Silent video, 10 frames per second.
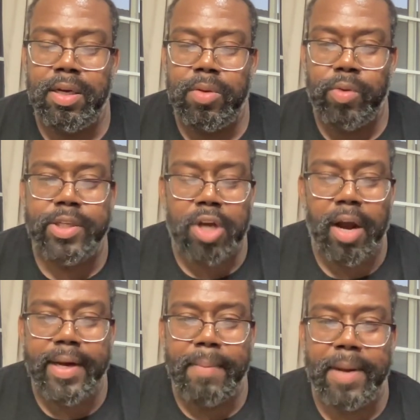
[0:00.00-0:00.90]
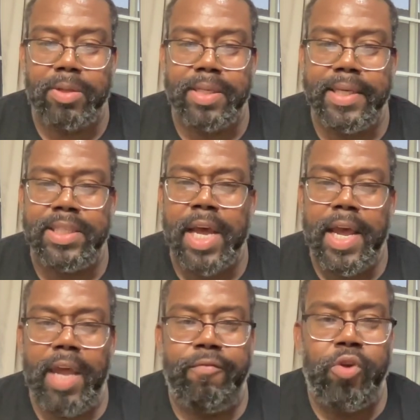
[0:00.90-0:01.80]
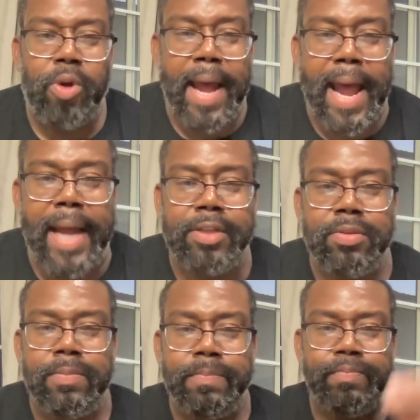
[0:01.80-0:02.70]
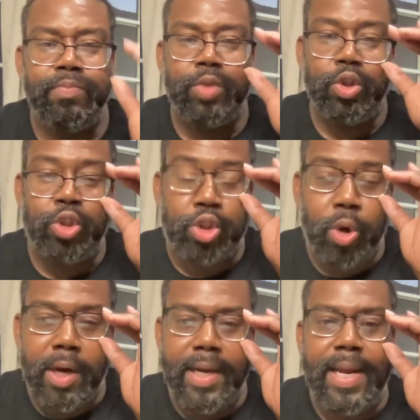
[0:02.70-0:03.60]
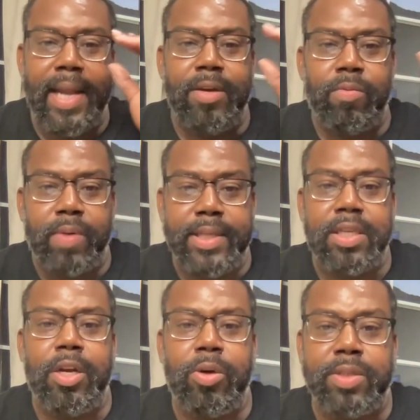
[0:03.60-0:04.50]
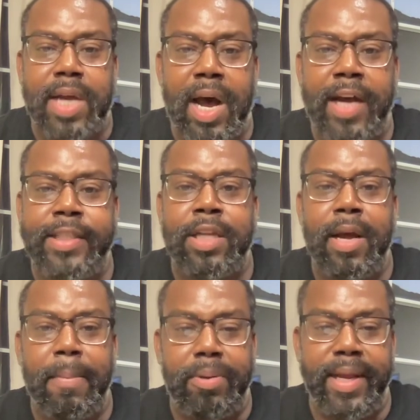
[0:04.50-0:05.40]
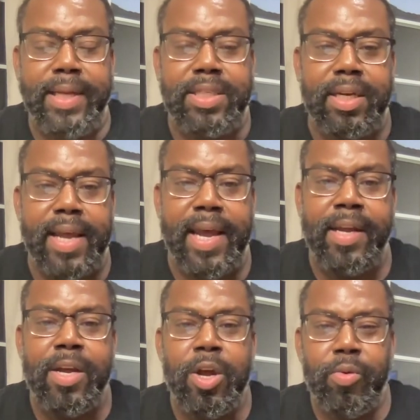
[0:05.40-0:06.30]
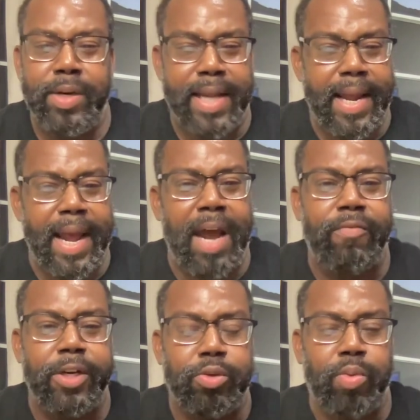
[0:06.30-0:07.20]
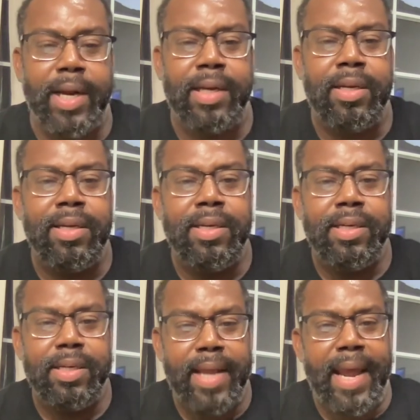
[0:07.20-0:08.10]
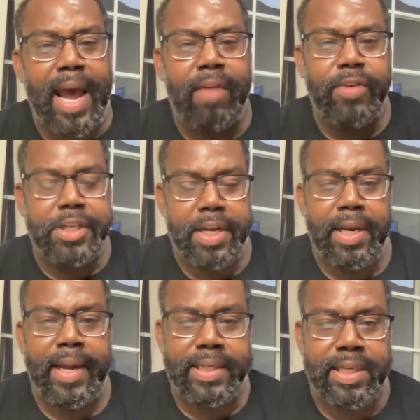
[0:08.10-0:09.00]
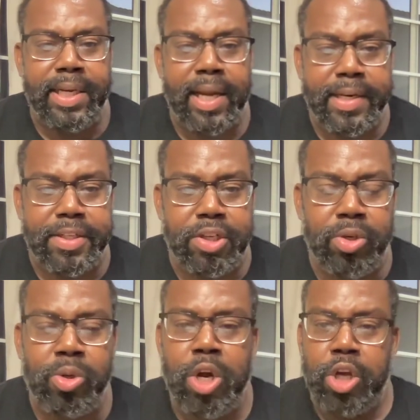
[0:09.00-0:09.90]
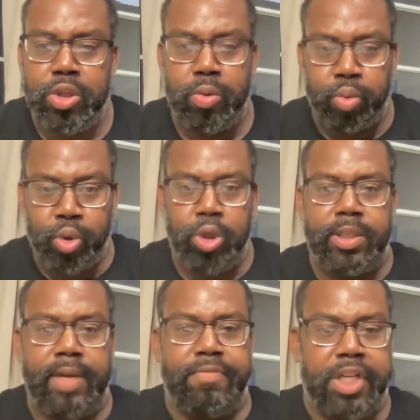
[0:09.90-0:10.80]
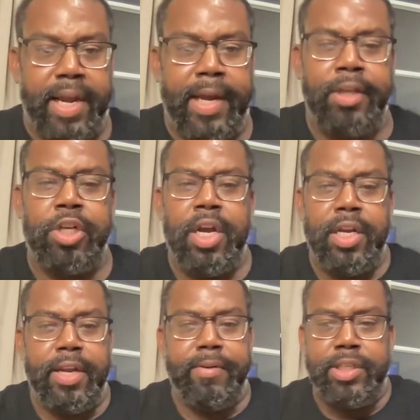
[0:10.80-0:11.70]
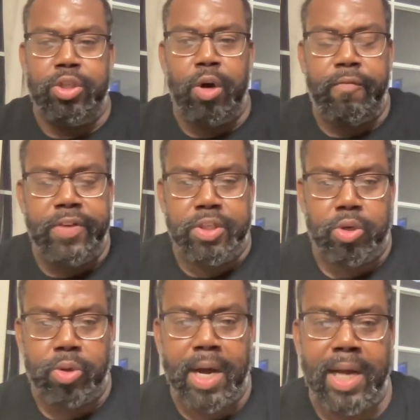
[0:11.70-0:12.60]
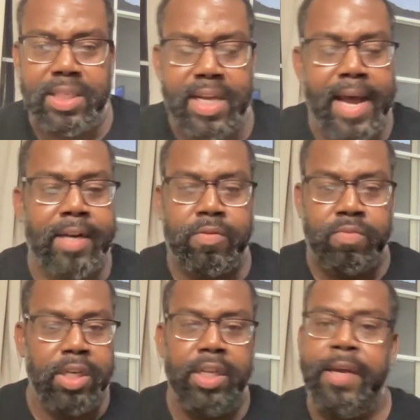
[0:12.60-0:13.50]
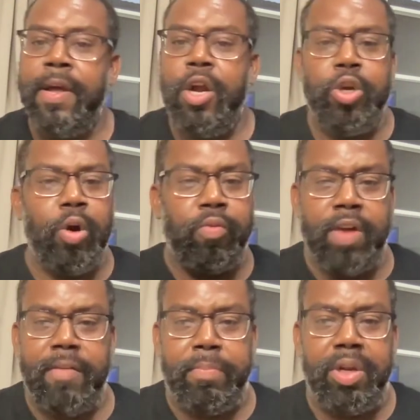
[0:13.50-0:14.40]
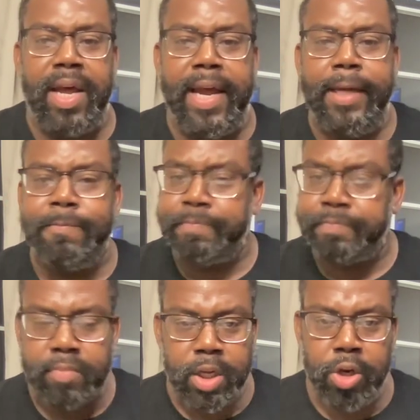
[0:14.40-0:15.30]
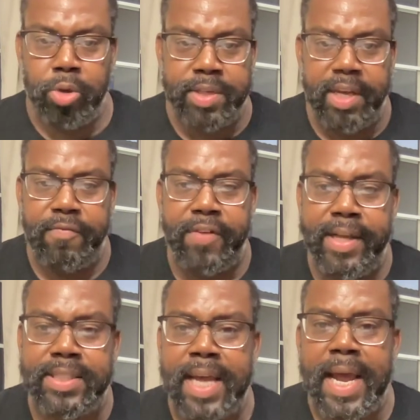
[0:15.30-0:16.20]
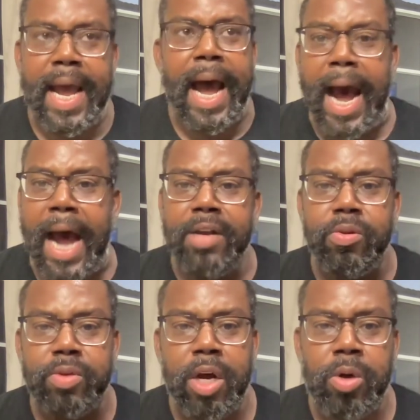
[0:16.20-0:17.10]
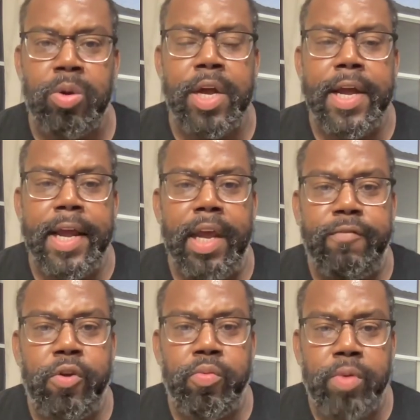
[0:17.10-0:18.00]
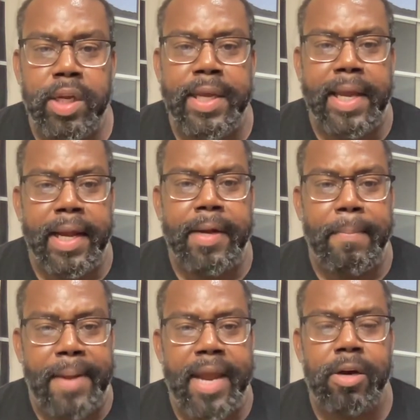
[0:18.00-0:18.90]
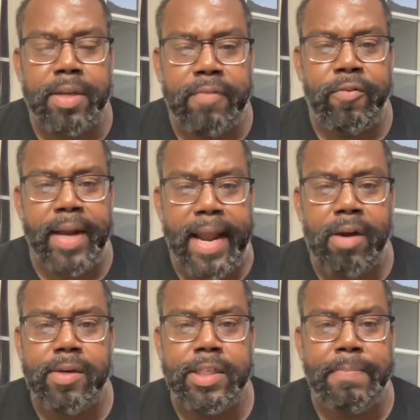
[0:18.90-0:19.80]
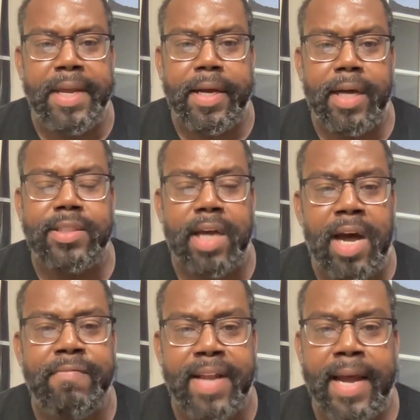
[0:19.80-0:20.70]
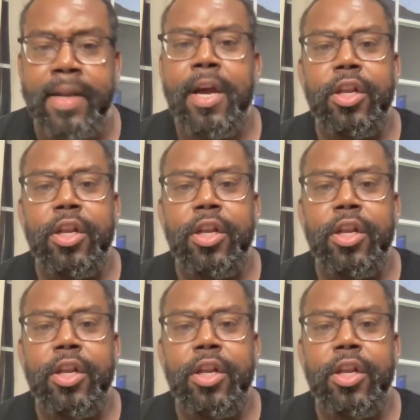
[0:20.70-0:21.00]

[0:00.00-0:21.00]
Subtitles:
We're talking about this. If you had Jordan and the rest of those guys playing today, would they average what they averaged in 1992? The rules have changed. There is no physical contact, really. No rough play. No defense. I don't know if you really can compare different eras because of that.